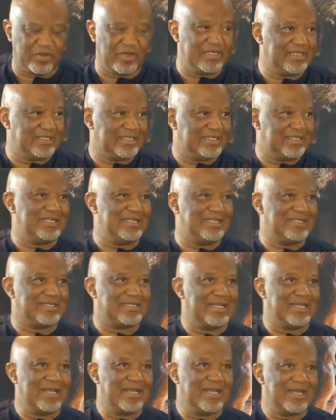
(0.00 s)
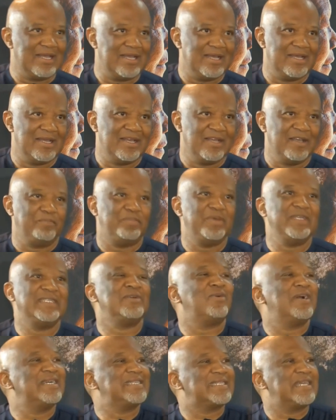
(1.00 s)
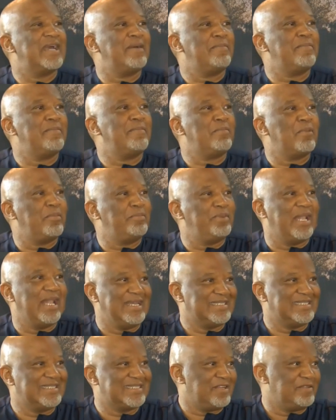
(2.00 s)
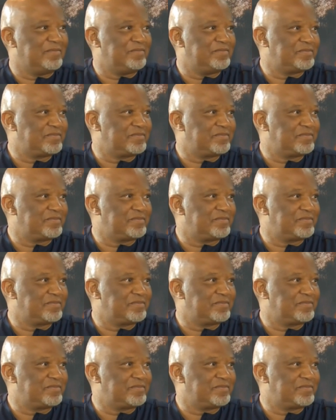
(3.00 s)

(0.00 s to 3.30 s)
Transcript: point is P G was a mobilizer,